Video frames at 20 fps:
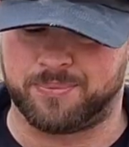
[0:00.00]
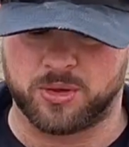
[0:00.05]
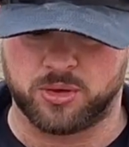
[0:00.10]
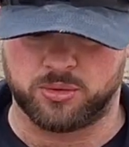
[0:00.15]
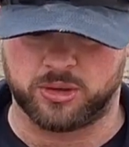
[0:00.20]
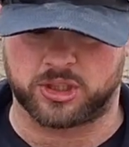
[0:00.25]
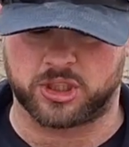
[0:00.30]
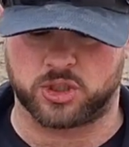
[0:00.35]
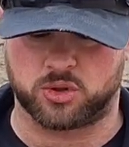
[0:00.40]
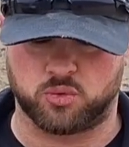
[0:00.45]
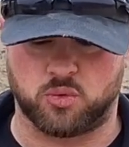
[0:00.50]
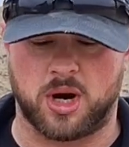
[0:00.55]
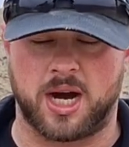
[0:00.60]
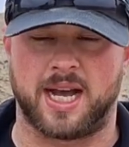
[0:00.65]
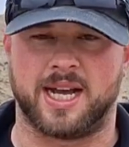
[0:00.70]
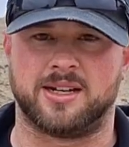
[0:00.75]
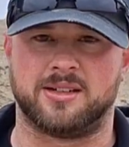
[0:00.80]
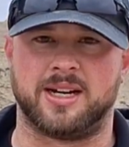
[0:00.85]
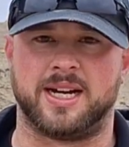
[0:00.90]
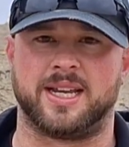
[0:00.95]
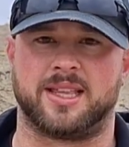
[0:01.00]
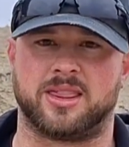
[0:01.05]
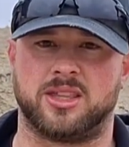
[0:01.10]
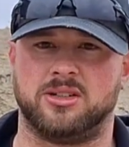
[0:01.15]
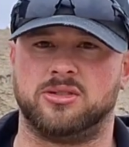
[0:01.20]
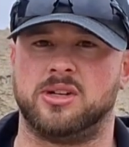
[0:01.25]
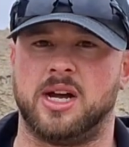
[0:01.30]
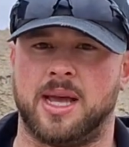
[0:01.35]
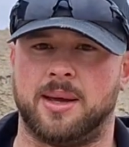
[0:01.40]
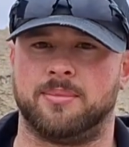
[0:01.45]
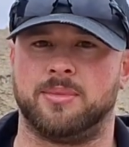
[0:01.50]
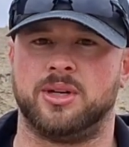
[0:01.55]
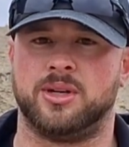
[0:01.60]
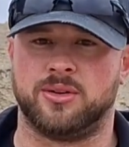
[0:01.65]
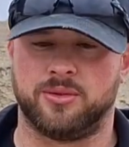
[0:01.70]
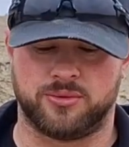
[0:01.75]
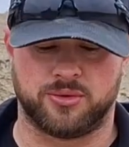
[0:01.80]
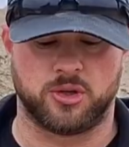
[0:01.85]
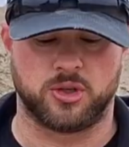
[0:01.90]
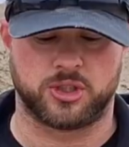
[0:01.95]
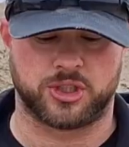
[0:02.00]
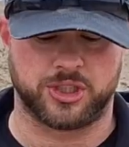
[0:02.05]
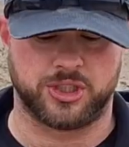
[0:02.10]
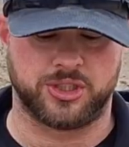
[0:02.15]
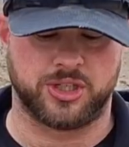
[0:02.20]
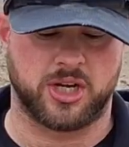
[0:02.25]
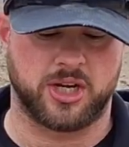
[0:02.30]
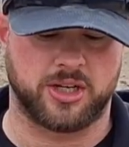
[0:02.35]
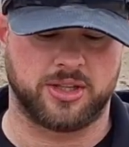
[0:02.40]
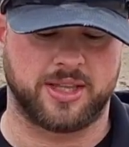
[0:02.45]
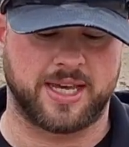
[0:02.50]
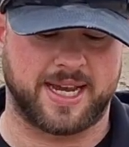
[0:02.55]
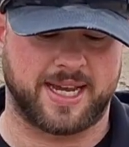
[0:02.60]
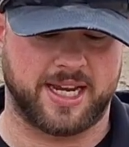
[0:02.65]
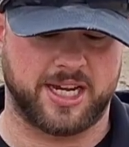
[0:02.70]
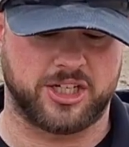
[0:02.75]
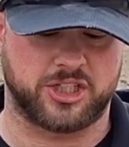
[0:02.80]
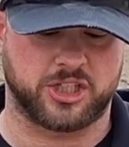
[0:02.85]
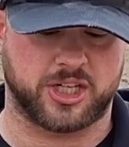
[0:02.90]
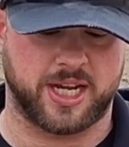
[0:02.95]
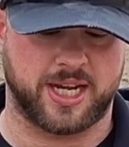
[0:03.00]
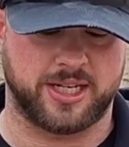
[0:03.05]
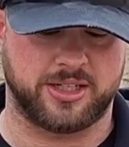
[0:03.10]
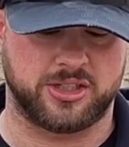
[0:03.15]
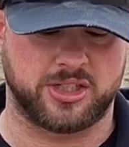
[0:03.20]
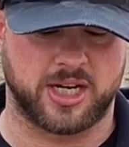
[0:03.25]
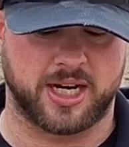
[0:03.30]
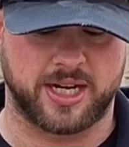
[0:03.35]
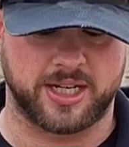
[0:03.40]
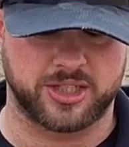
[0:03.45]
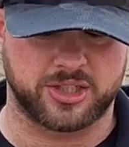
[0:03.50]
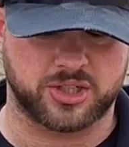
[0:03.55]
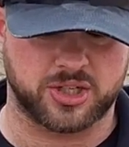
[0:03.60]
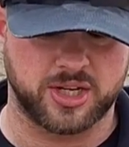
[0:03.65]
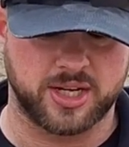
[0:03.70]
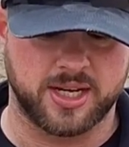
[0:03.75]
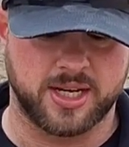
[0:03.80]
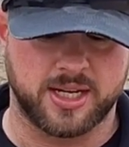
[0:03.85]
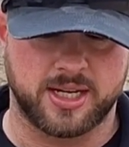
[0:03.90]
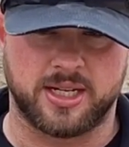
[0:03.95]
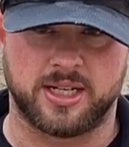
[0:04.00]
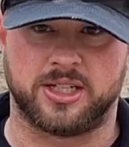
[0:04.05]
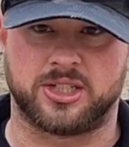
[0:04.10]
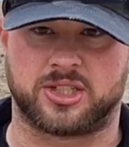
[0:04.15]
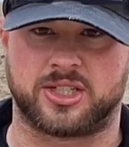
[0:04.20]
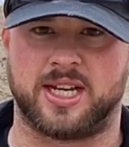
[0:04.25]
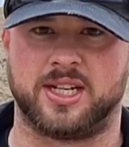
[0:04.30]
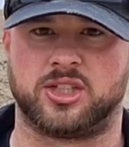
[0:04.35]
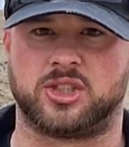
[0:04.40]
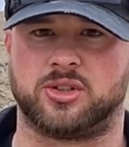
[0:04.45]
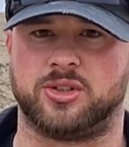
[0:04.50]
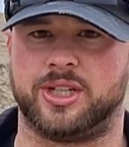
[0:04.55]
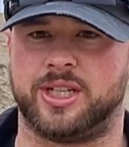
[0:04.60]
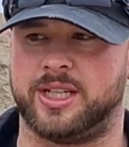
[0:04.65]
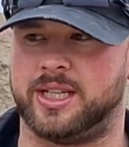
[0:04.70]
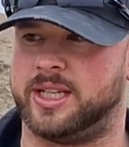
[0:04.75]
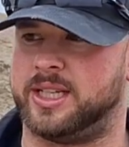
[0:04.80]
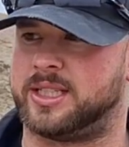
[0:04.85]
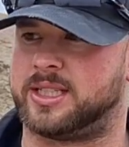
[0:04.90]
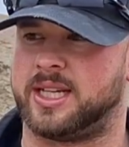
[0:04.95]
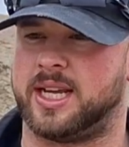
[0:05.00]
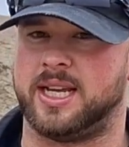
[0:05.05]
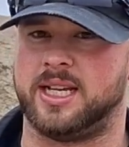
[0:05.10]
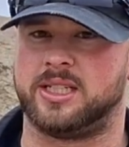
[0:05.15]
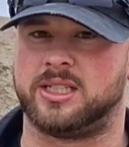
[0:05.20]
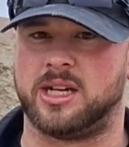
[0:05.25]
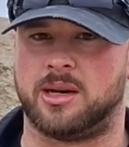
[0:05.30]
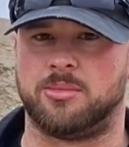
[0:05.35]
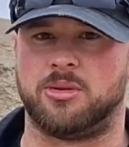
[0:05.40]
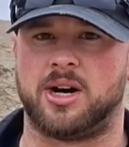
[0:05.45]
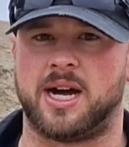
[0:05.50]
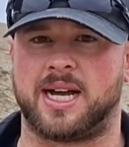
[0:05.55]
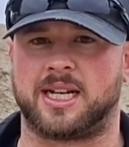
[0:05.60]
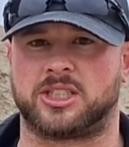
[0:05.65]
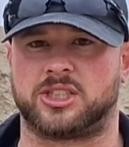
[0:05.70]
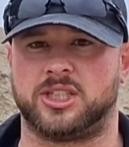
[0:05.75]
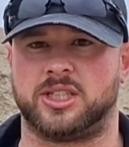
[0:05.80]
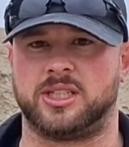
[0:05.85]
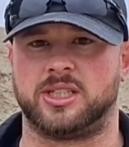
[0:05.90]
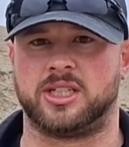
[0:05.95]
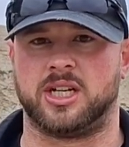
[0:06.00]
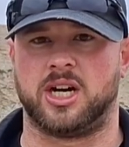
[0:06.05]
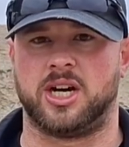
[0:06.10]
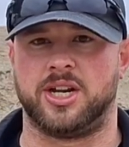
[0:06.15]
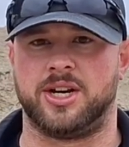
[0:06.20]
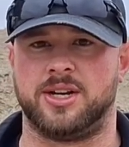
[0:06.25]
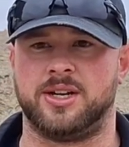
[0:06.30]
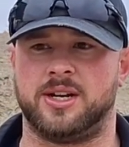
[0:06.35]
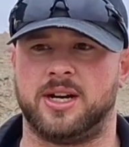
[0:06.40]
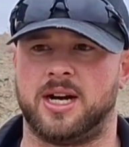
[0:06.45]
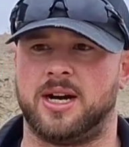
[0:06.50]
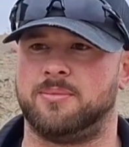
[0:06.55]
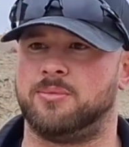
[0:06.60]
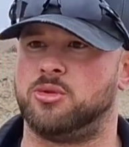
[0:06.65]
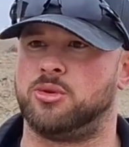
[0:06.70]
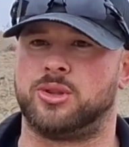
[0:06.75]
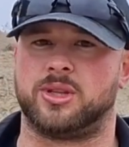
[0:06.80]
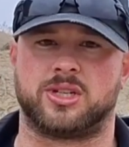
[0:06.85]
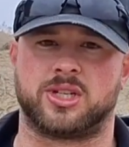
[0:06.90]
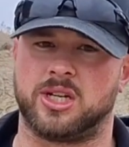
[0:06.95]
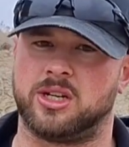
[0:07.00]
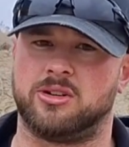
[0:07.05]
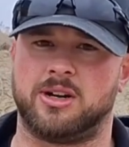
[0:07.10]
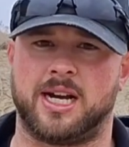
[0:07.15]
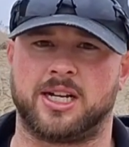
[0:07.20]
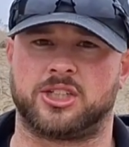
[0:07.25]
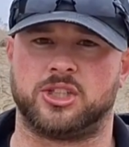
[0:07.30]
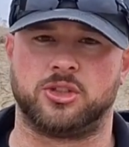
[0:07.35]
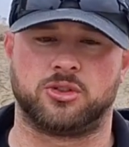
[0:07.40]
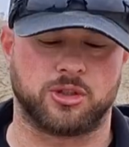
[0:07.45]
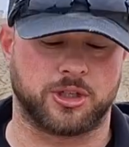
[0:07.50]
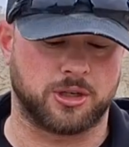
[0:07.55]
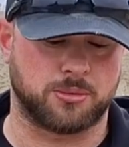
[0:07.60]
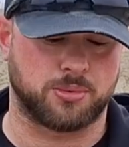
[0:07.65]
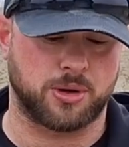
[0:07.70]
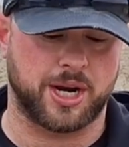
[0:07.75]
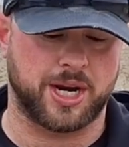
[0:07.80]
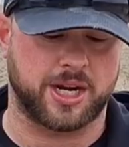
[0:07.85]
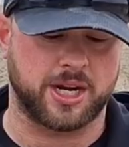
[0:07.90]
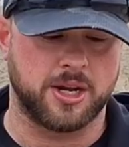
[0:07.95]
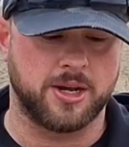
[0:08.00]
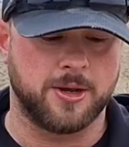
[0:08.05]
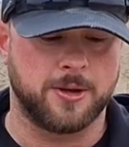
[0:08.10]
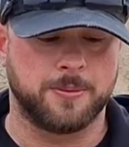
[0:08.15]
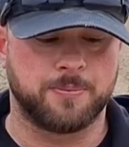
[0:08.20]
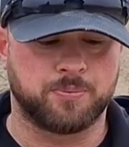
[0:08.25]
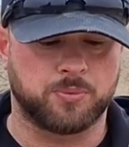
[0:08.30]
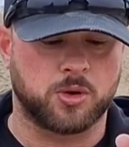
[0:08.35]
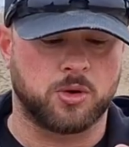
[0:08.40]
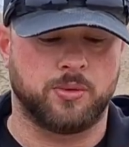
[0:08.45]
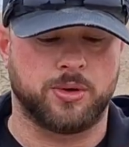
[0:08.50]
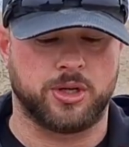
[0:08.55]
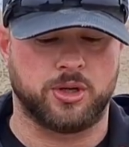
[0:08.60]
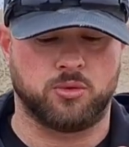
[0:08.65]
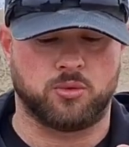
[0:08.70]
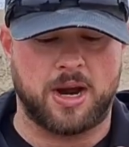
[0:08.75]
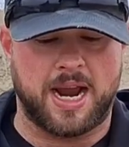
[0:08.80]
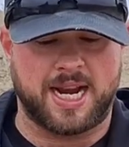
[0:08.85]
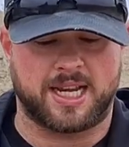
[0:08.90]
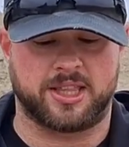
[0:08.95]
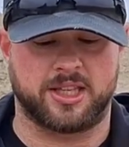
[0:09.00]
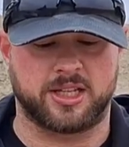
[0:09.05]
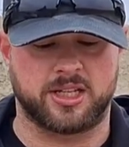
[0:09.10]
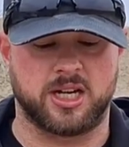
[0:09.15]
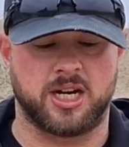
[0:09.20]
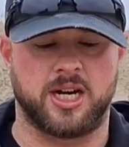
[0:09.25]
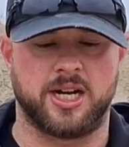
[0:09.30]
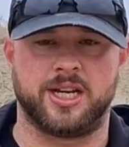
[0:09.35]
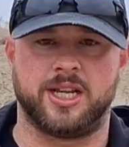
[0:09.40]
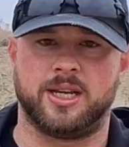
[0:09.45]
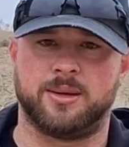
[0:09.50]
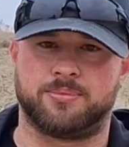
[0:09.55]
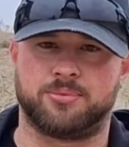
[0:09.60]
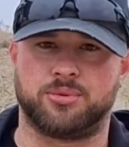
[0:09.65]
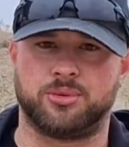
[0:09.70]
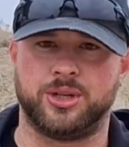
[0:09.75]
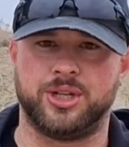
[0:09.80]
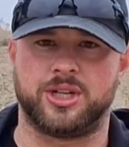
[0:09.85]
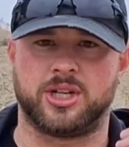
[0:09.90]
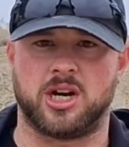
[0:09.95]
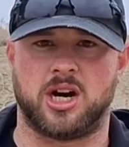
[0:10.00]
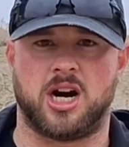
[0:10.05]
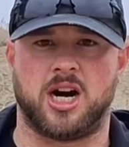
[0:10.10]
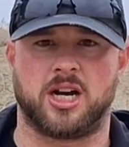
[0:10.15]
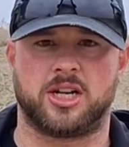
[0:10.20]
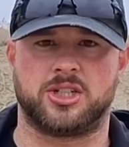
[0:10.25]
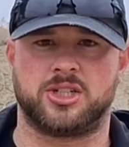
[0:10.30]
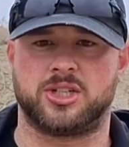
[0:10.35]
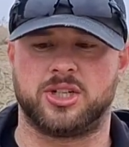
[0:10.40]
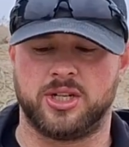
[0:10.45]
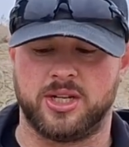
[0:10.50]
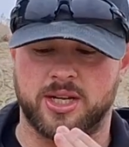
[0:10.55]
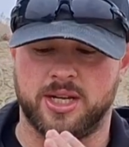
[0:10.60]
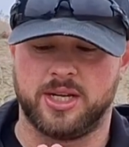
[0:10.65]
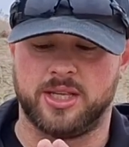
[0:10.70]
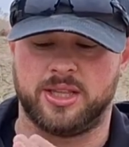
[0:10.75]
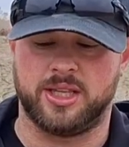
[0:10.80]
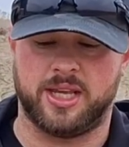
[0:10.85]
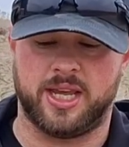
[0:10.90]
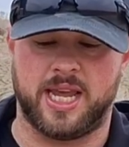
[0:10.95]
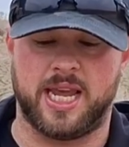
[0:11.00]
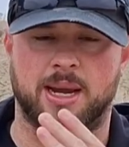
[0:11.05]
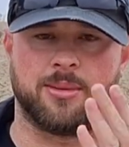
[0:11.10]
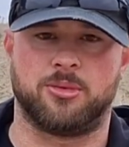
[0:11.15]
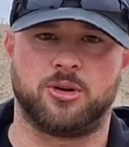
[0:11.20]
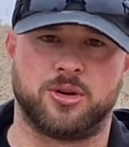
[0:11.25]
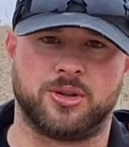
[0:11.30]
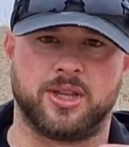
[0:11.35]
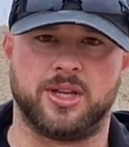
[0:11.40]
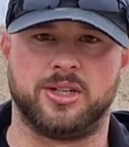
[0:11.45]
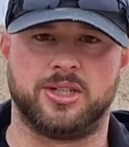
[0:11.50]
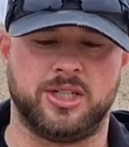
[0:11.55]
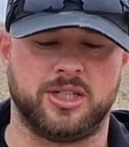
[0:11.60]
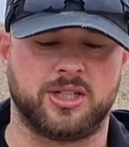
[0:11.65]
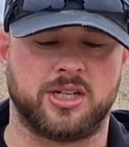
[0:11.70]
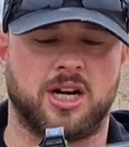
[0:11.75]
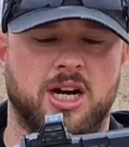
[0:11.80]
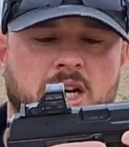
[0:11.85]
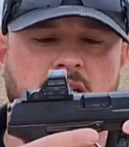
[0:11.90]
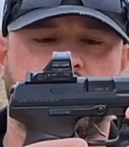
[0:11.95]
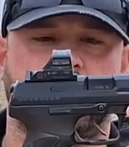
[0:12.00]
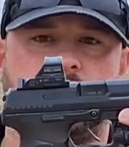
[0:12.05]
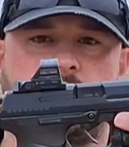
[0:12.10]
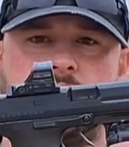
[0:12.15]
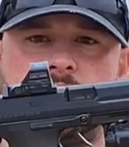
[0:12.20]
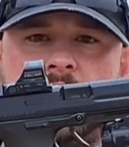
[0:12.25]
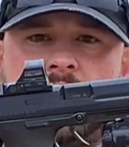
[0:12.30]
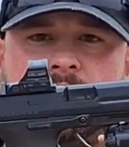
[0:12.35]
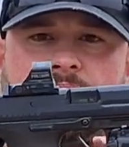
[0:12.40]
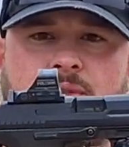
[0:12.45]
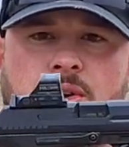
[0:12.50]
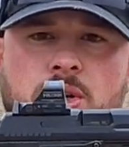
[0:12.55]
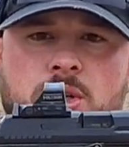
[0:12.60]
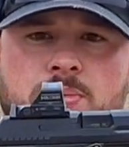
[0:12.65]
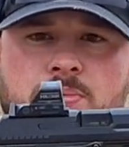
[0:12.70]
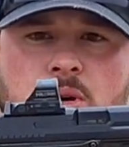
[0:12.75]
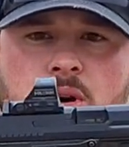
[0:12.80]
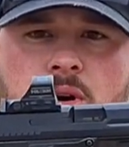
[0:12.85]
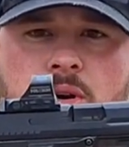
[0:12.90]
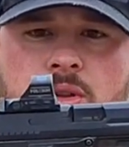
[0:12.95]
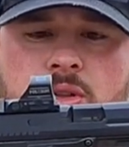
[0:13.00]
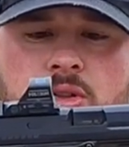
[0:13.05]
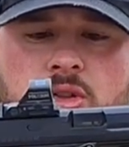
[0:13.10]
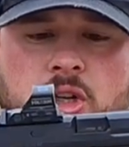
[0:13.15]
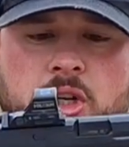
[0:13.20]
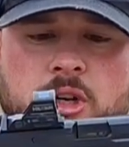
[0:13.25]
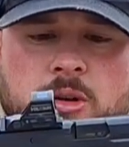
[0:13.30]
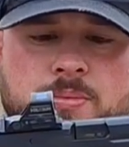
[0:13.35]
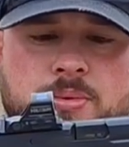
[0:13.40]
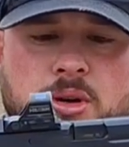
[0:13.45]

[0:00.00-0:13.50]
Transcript: which is why I like the LEM version that HK does. Essentially, it's a double action gun, but with the single action trigger brake. When you rack the gun, it pre-cocks the hammer, then decocks it. So that first part of the trigger